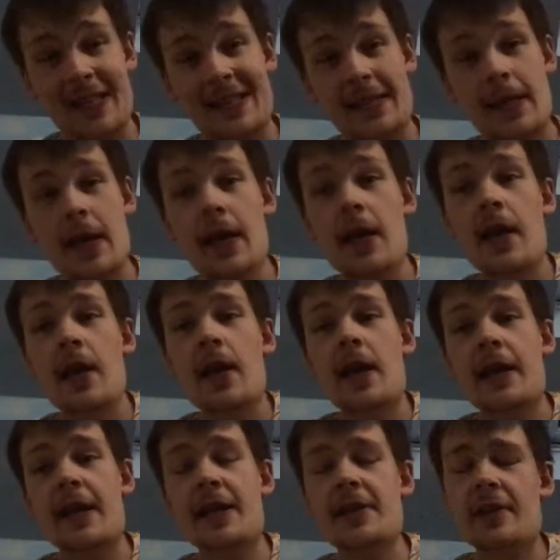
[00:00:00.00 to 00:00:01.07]
wins
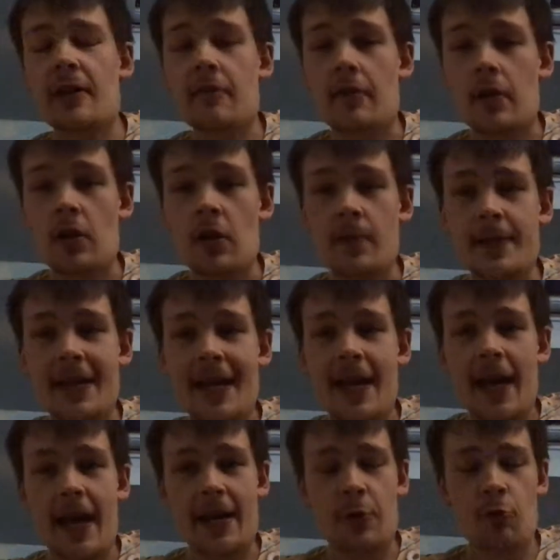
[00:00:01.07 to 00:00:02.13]
against the Edinburgh clubs,
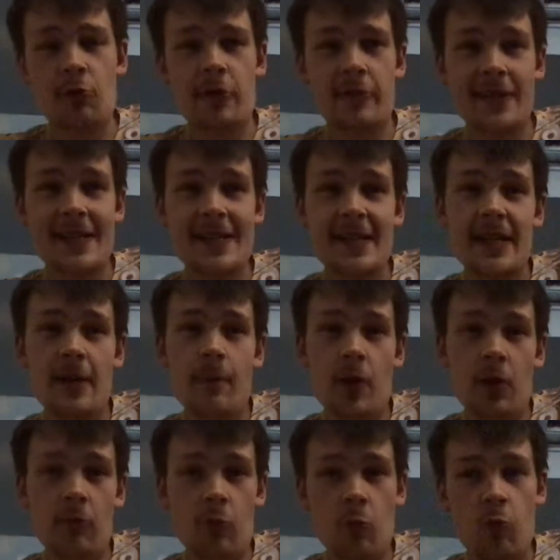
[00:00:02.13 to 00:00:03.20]
I can only really see a
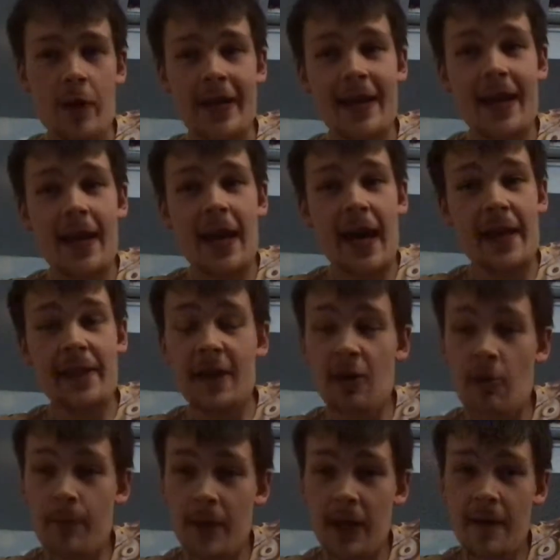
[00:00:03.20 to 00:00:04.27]
Motherwell win. I
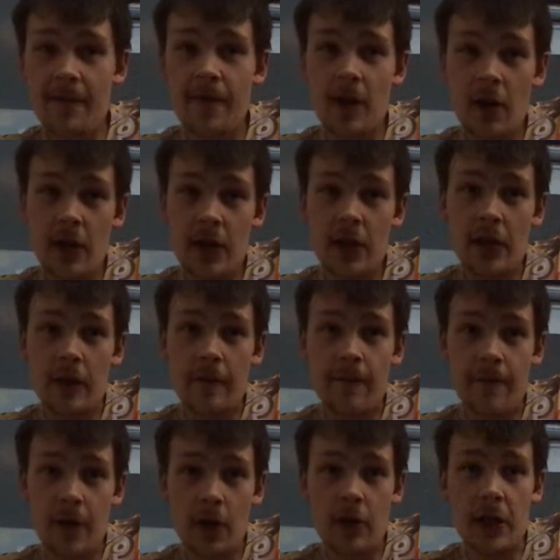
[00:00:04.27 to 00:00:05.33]
think it'll be a very,
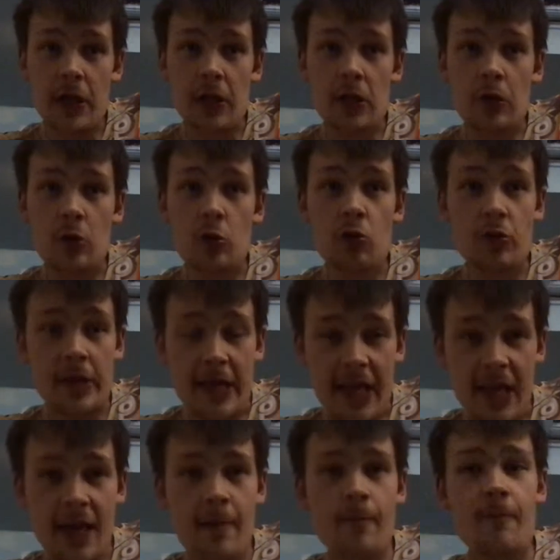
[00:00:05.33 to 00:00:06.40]
very good
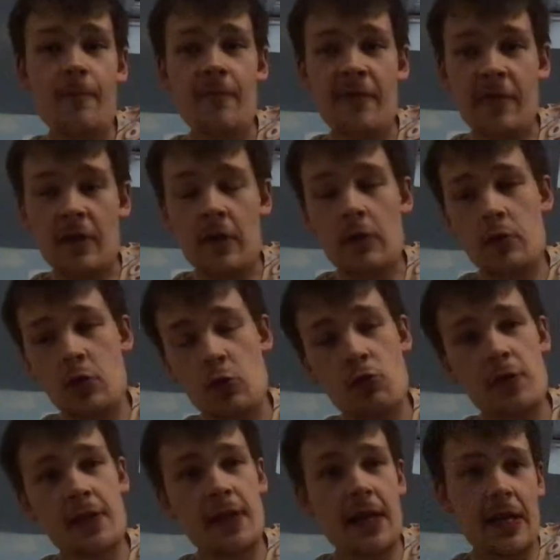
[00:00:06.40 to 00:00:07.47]
game.
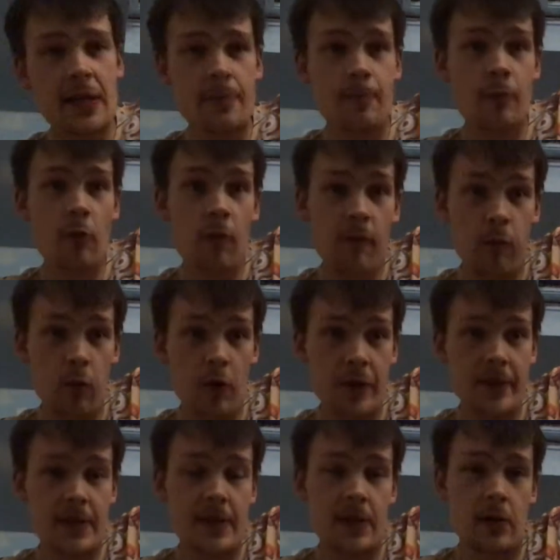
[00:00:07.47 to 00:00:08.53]
Two sides both
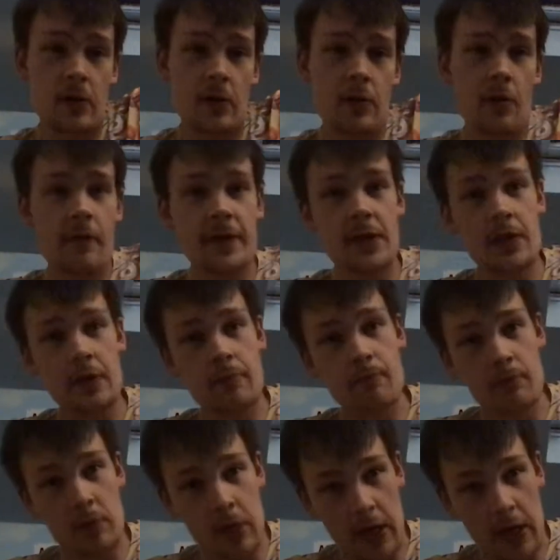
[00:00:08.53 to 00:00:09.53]
wanting to obviously